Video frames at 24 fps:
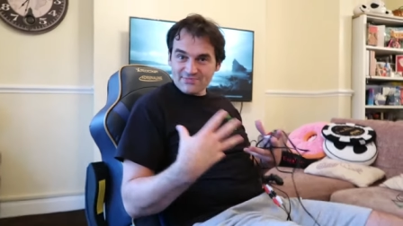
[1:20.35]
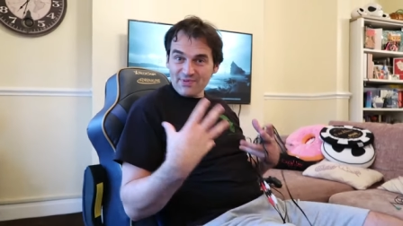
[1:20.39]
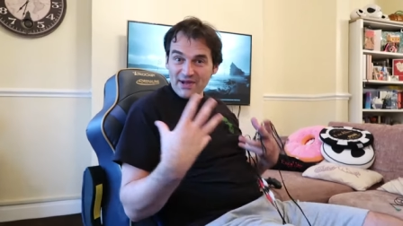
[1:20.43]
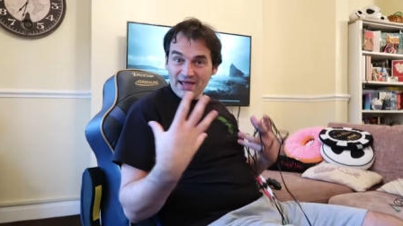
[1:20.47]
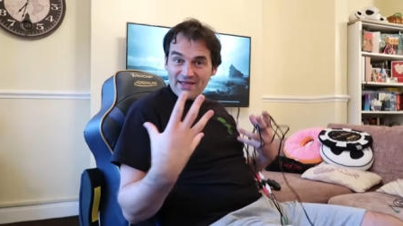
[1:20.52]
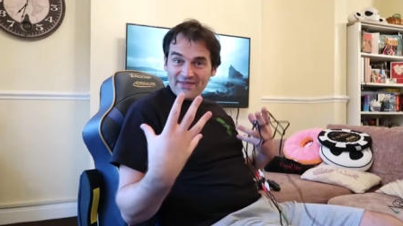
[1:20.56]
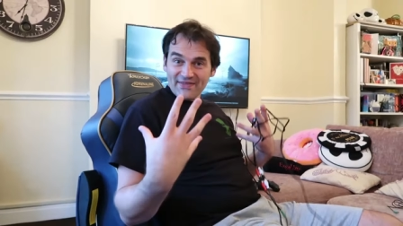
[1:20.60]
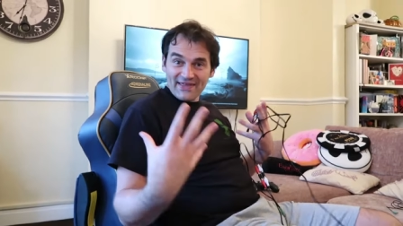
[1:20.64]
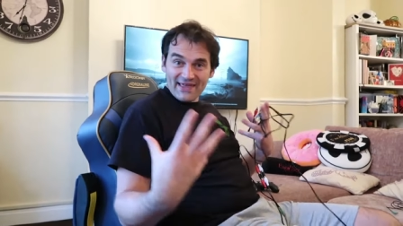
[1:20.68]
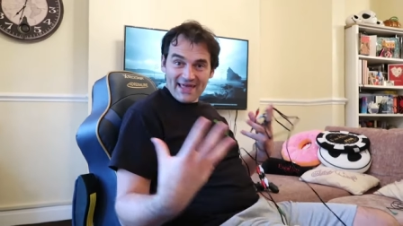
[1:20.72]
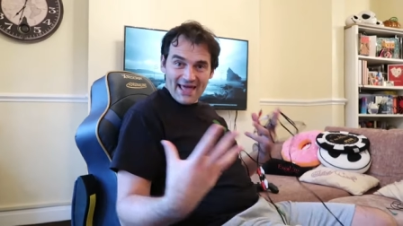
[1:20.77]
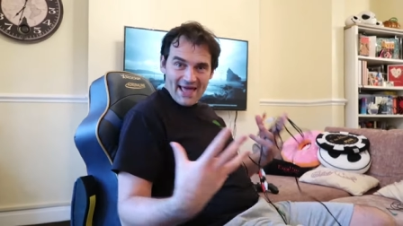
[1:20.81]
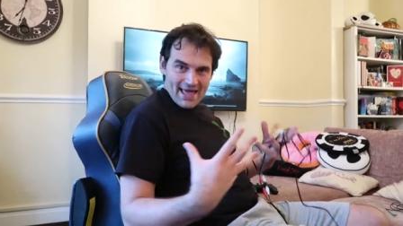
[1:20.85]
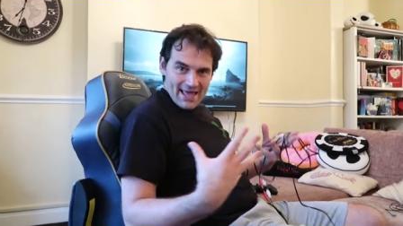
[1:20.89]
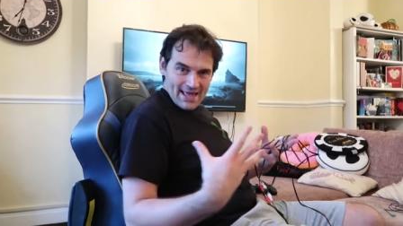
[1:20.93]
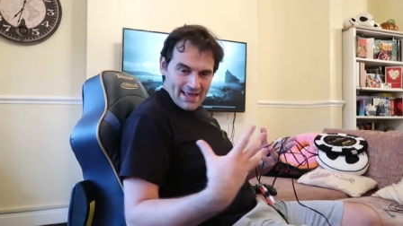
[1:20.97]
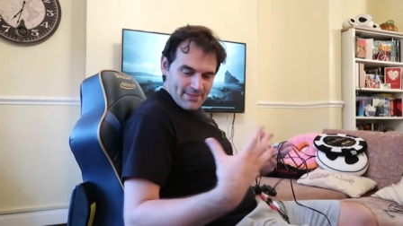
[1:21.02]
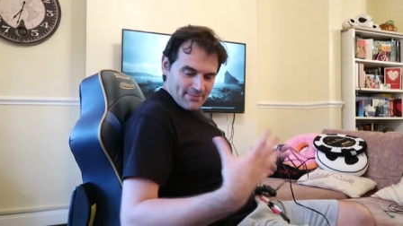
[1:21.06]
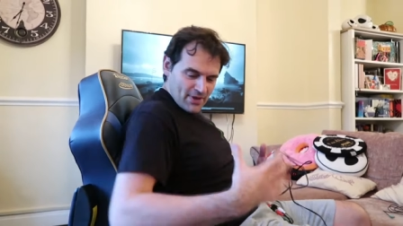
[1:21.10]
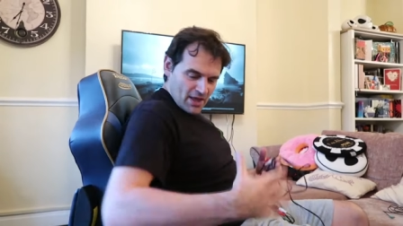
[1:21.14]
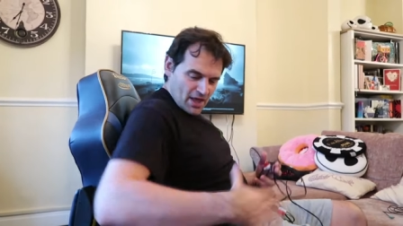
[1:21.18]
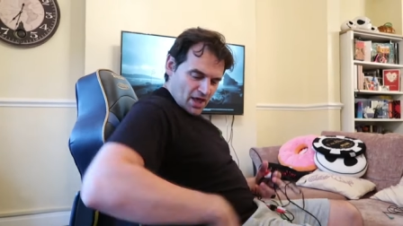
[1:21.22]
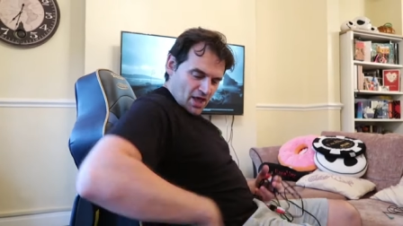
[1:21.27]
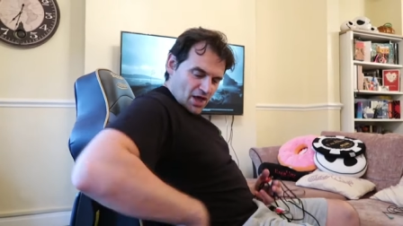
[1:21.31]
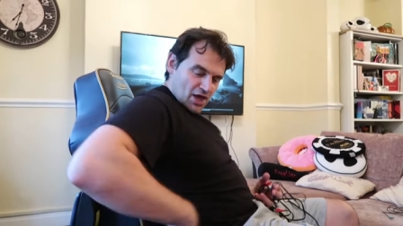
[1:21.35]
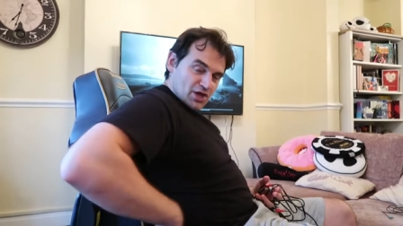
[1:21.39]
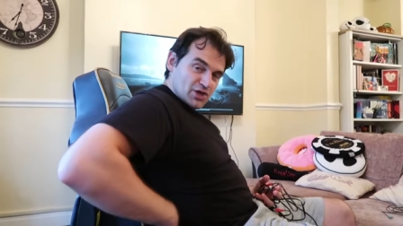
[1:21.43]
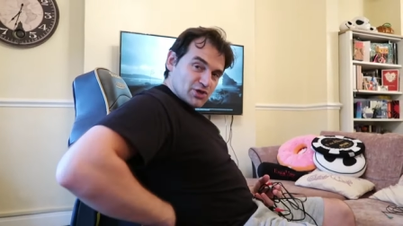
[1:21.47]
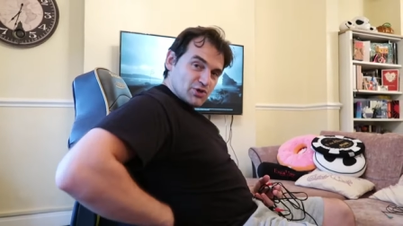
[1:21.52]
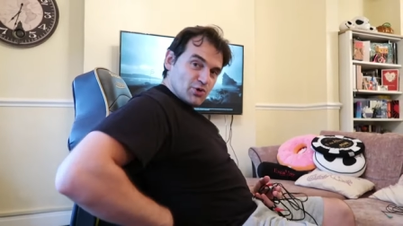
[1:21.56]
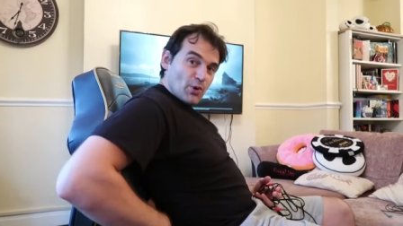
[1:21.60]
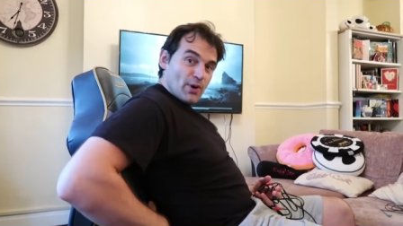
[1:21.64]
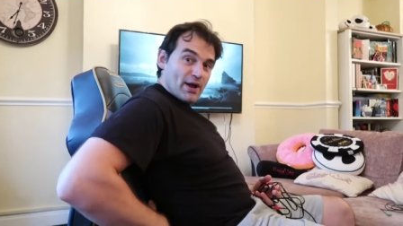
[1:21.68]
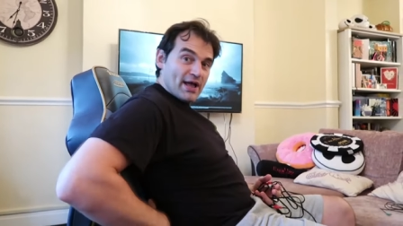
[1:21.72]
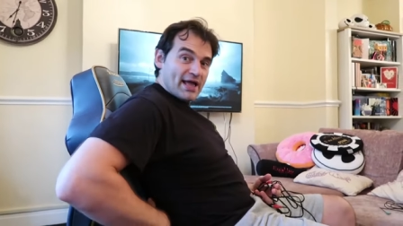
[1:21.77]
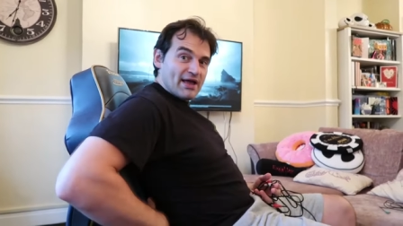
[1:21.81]
playing the game,
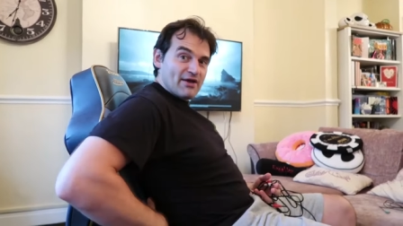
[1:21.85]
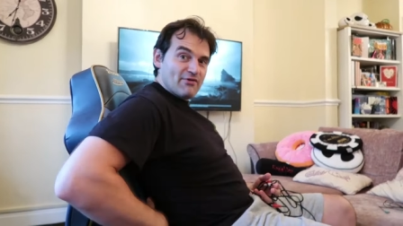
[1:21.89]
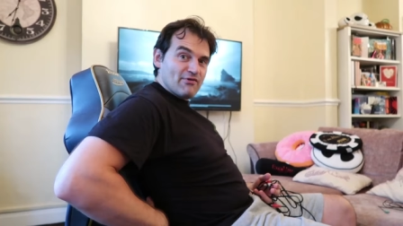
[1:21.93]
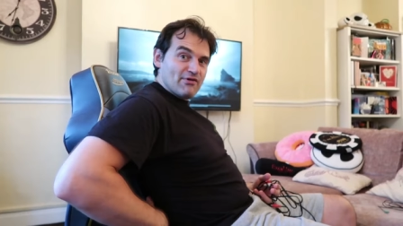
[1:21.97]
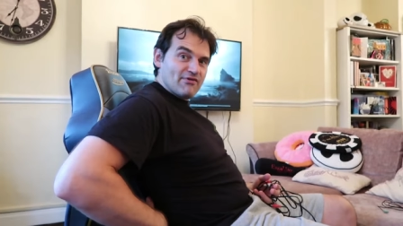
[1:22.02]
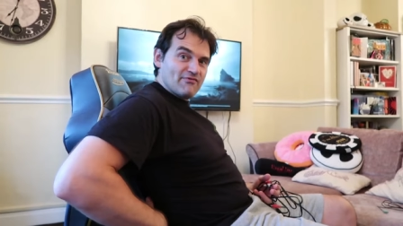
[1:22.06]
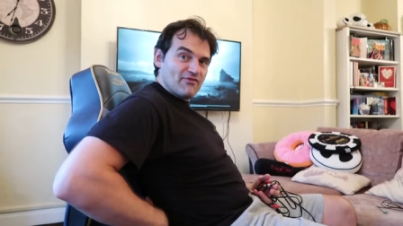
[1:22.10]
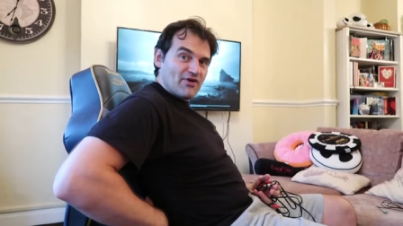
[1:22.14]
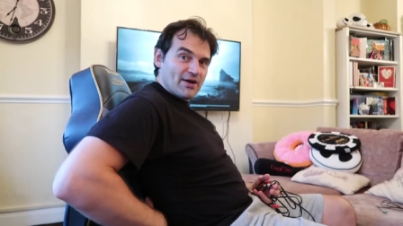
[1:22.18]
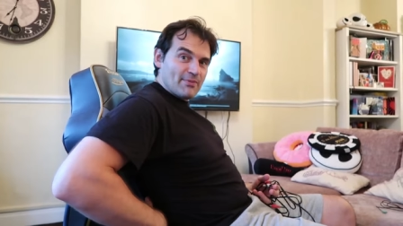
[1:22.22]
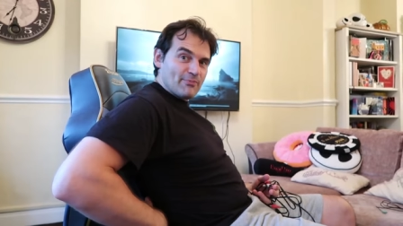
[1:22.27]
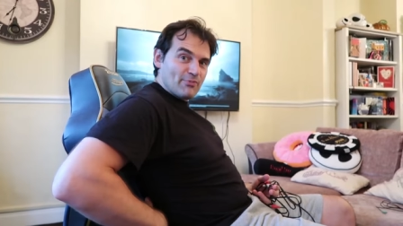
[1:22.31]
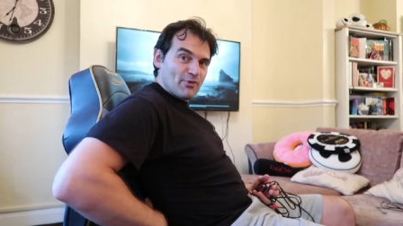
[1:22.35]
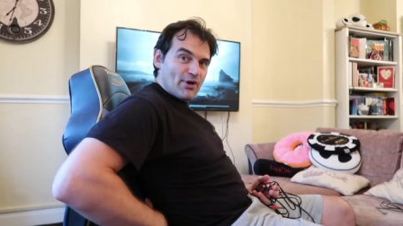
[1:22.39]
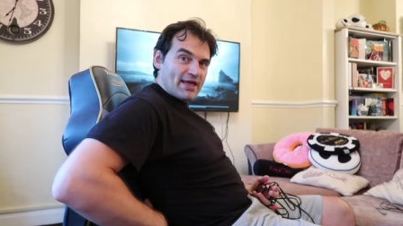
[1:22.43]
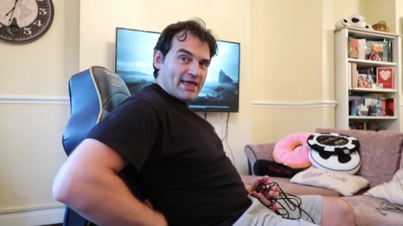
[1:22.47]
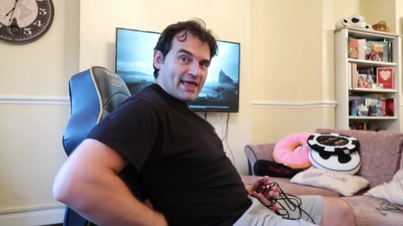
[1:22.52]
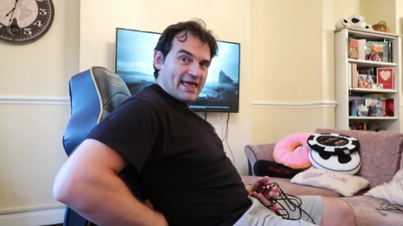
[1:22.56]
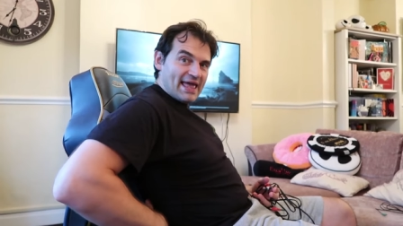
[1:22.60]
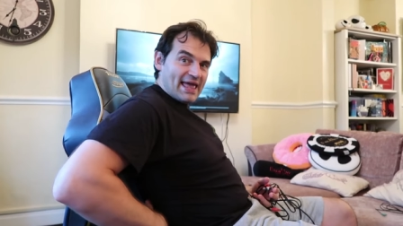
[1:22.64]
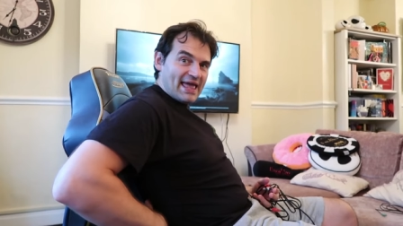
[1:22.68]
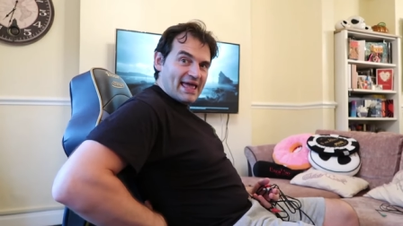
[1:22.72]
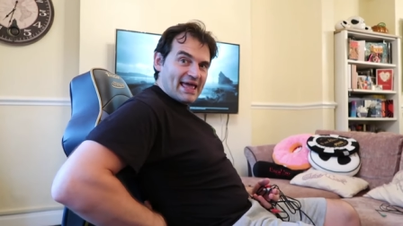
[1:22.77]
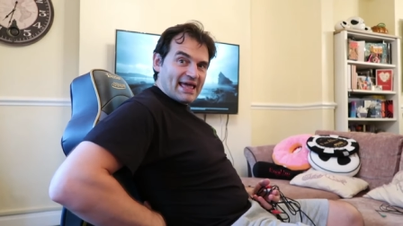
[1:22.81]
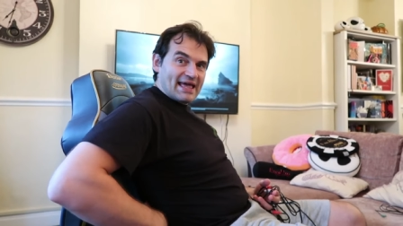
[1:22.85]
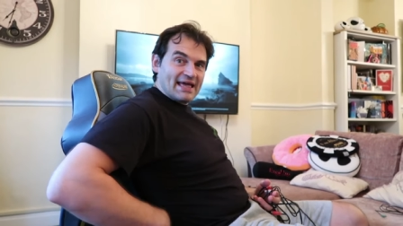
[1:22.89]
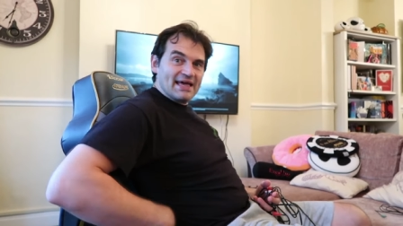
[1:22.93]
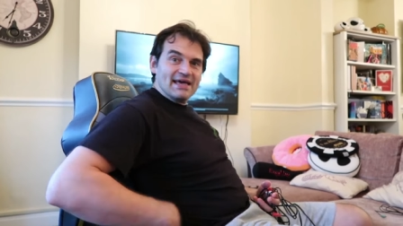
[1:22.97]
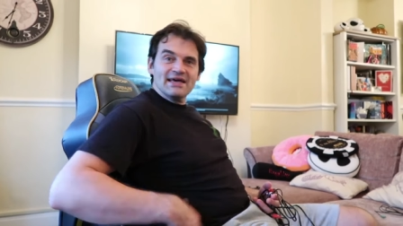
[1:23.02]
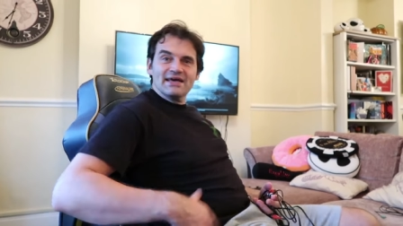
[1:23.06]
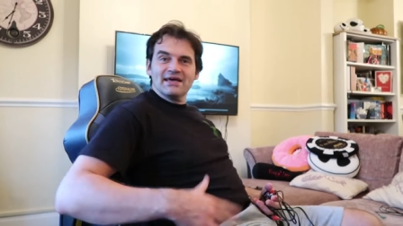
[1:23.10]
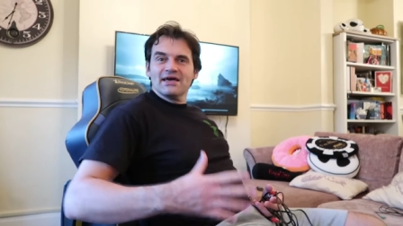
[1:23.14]
you'll hear it vibrate here.